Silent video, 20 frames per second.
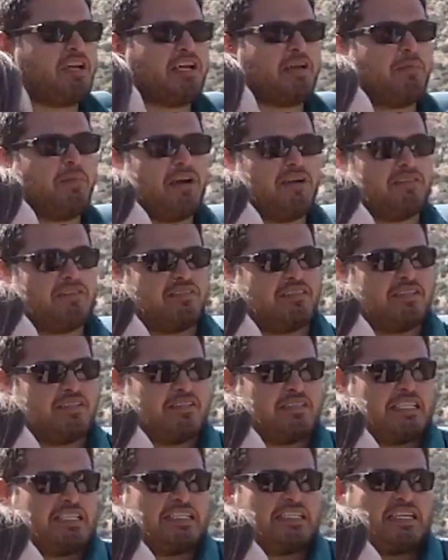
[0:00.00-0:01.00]
make about
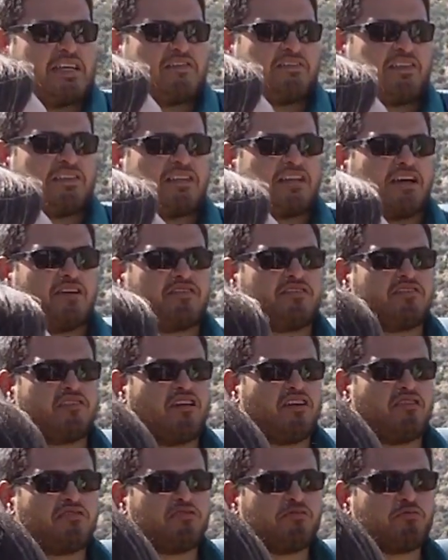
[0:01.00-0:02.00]
sixty to
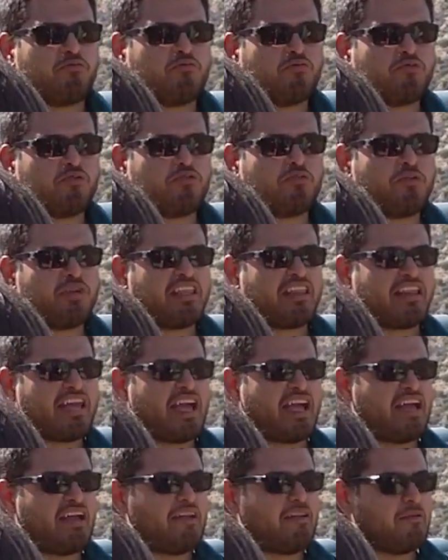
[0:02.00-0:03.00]
$70,000 doing
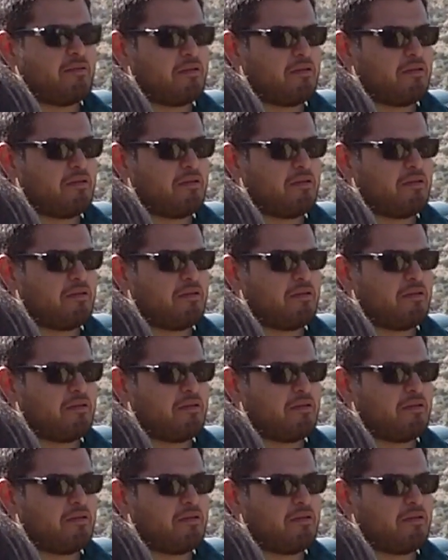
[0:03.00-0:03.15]
that